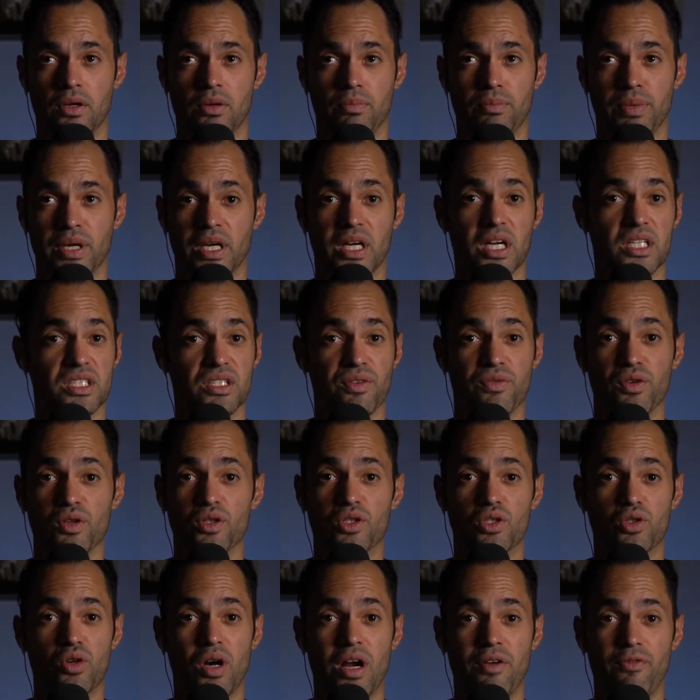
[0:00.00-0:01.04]
Because if you
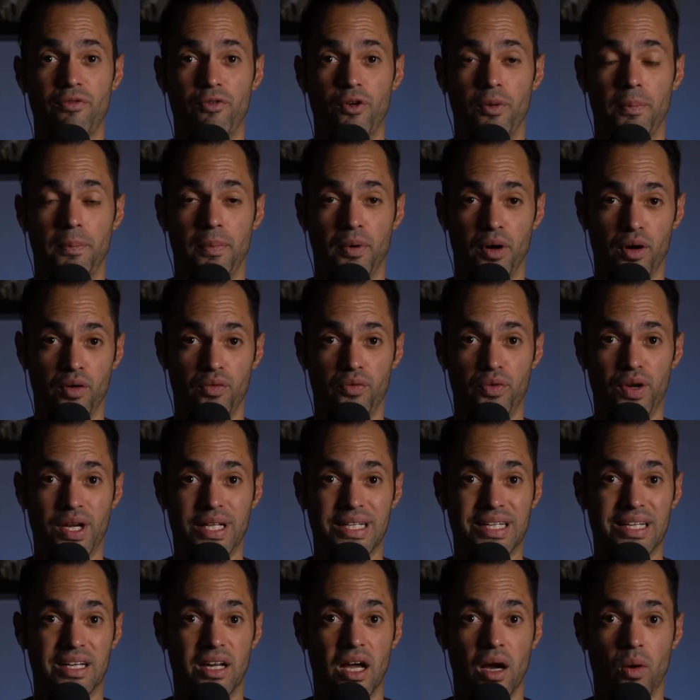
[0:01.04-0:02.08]
strive for perfect
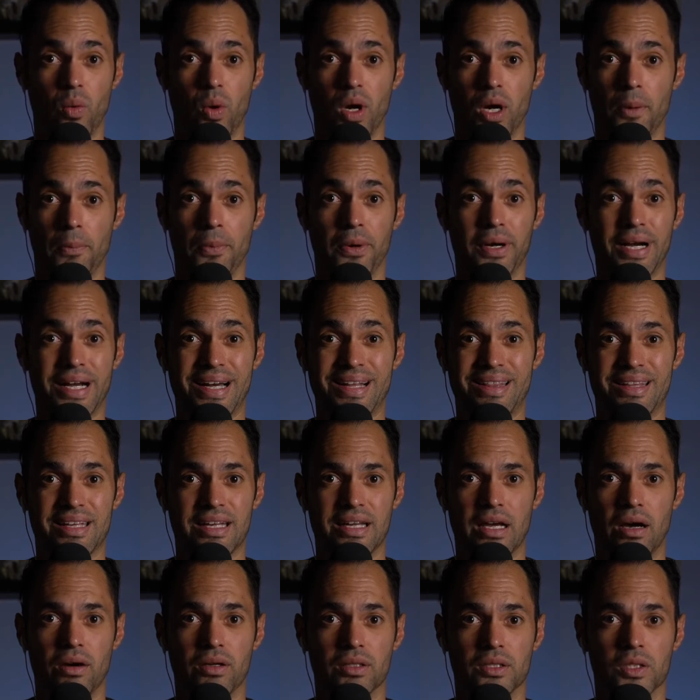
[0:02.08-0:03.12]
and not want to put anything
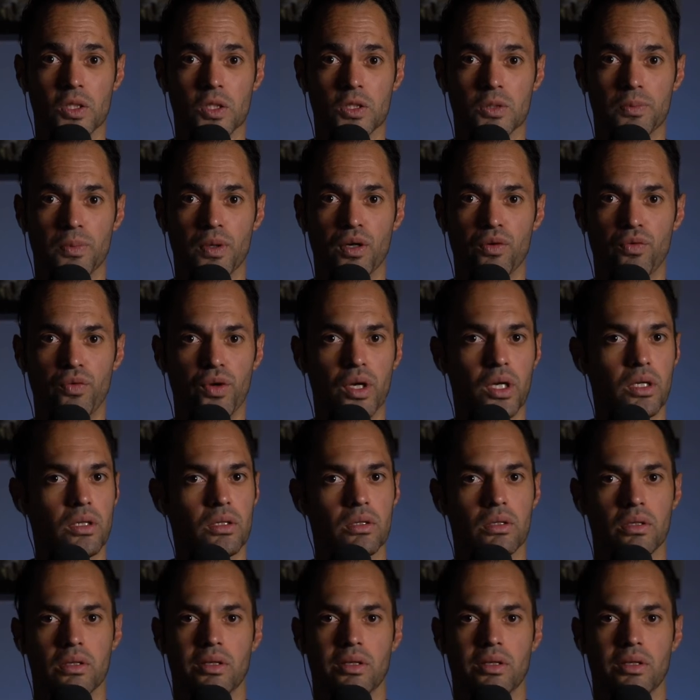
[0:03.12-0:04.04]
out until it's perfect,